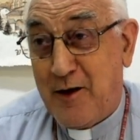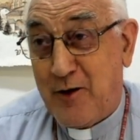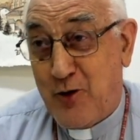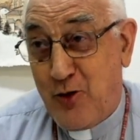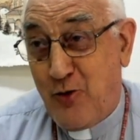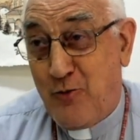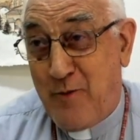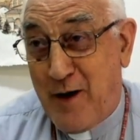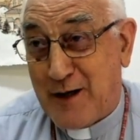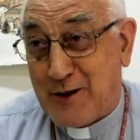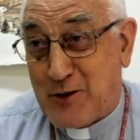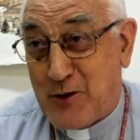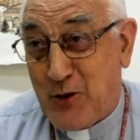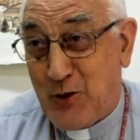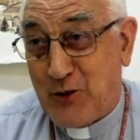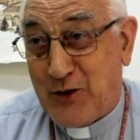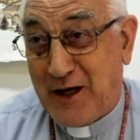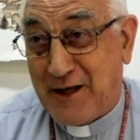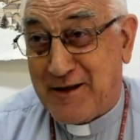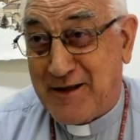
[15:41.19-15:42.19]
You must
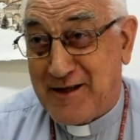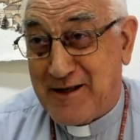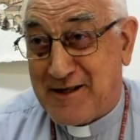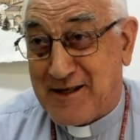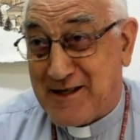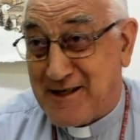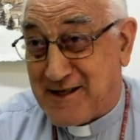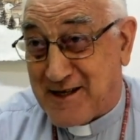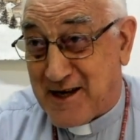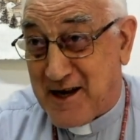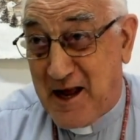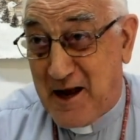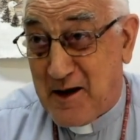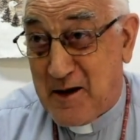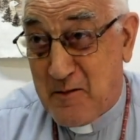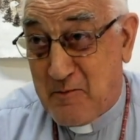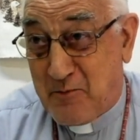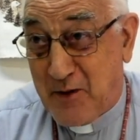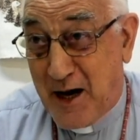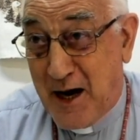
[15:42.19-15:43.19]
know that this is
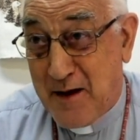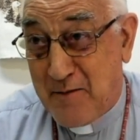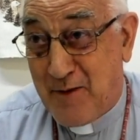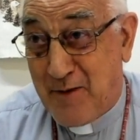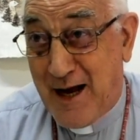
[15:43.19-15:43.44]
really prime